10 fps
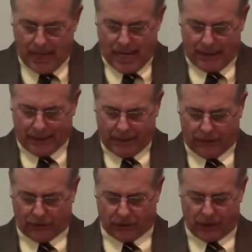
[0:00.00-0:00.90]
I'd like to
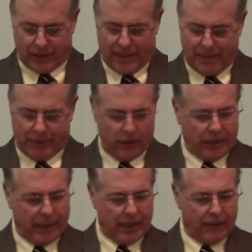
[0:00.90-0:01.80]
start today by
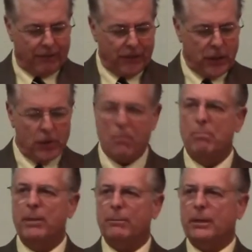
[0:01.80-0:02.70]
looking at a few
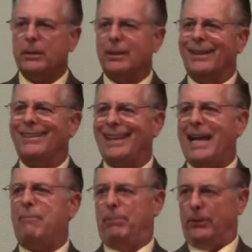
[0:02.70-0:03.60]
biblical
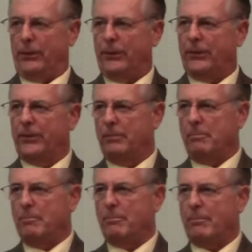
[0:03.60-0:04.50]
examples
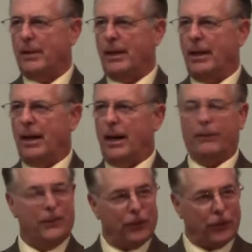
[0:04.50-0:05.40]

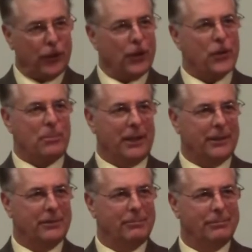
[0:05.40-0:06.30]
of
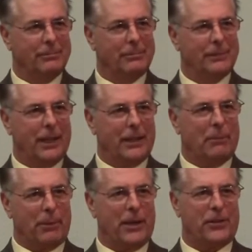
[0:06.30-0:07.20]
discouragement and
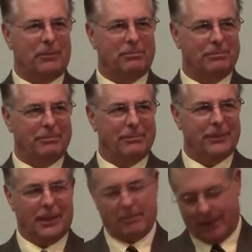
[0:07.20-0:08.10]
depression.
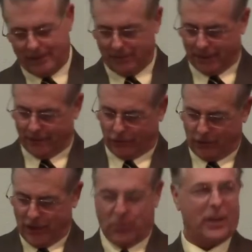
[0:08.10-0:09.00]
Now, it might seem like a
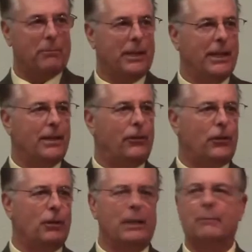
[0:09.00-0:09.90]
strange way to begin a
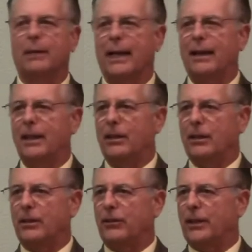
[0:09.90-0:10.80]
sermon, but I think you'll
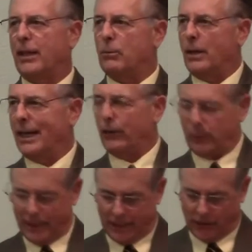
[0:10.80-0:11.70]
understand why as we
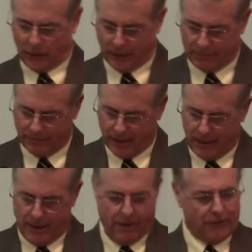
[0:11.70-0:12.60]
get into it.
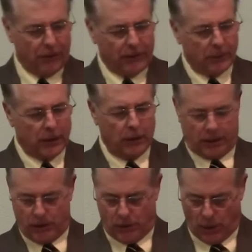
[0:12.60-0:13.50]
First, I want to look
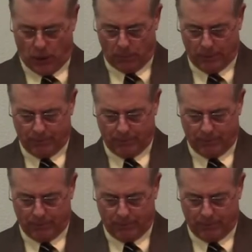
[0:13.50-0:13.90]
at Job.